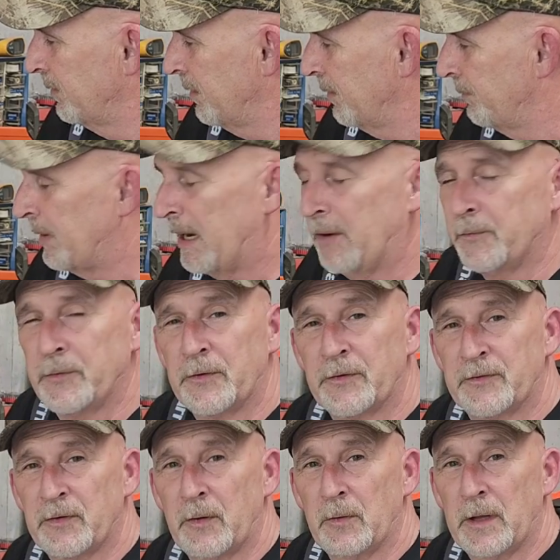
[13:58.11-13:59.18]
a pound or
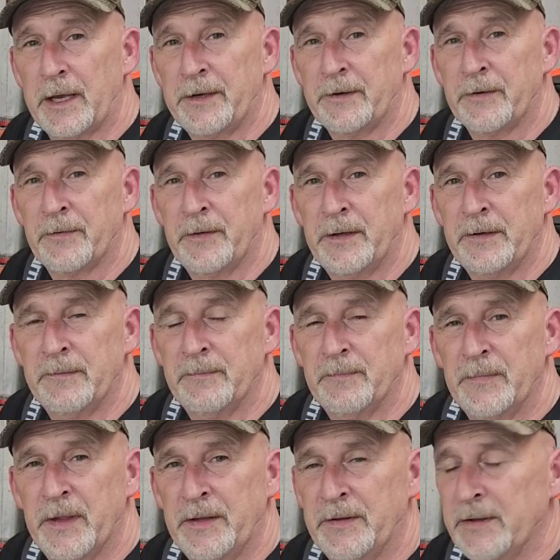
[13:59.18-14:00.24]
so lighter than
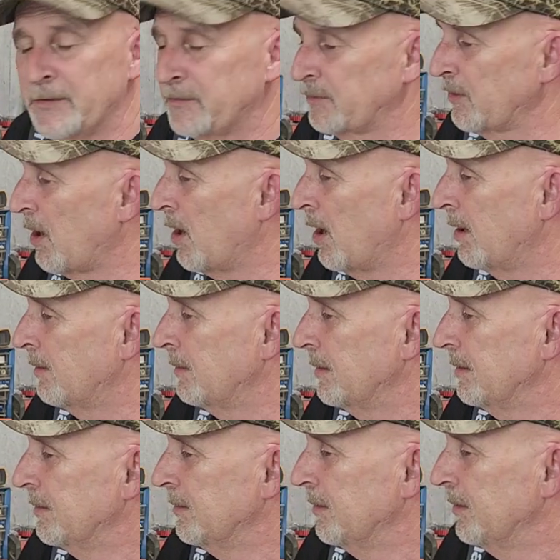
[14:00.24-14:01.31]
than this saw.
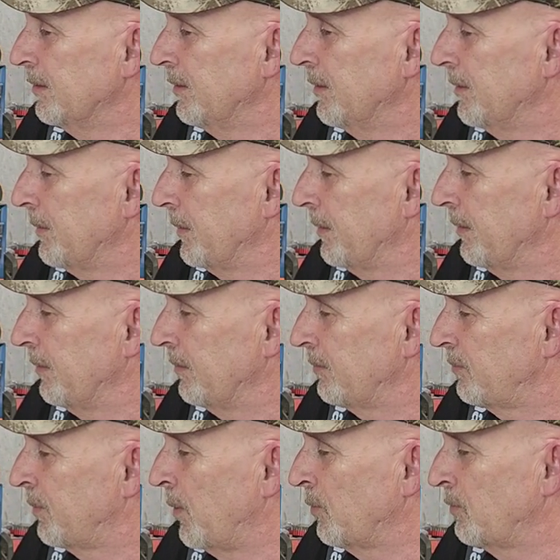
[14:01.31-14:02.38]
It's
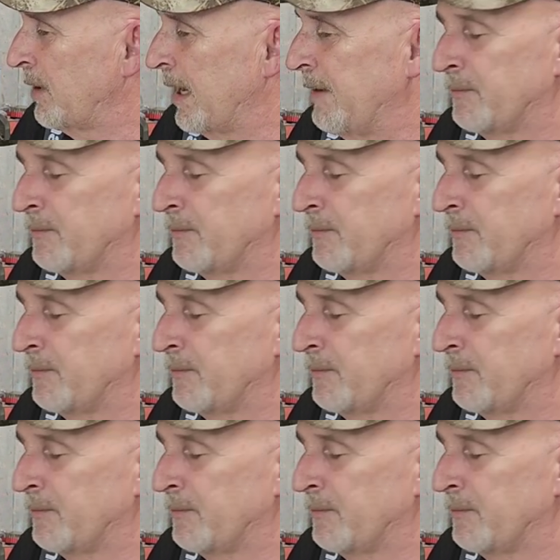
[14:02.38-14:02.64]
supposed to